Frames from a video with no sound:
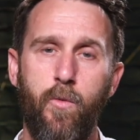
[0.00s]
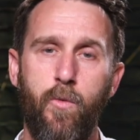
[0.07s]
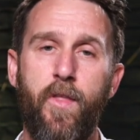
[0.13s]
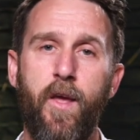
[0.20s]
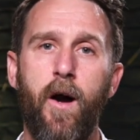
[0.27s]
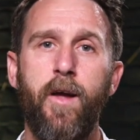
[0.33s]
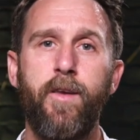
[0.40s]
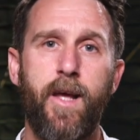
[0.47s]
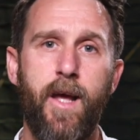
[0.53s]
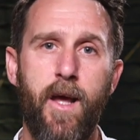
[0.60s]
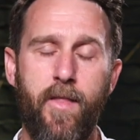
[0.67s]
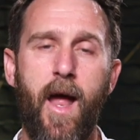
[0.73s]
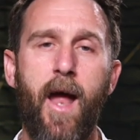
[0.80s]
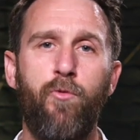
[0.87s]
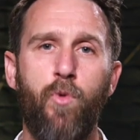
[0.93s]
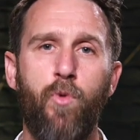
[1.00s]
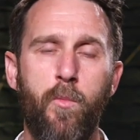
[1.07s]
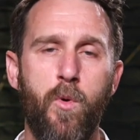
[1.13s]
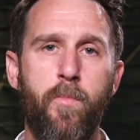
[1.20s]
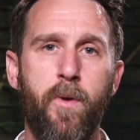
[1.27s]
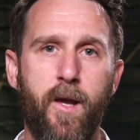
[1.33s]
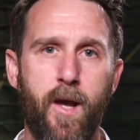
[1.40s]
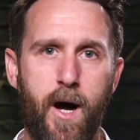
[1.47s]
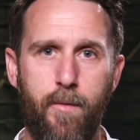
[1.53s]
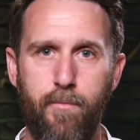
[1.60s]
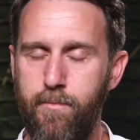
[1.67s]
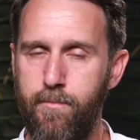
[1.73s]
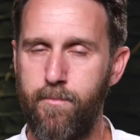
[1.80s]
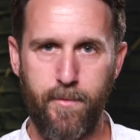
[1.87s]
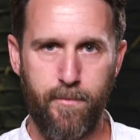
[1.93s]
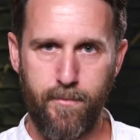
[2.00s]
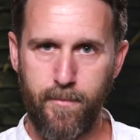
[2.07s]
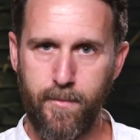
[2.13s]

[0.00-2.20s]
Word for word: with the idea that everyone would become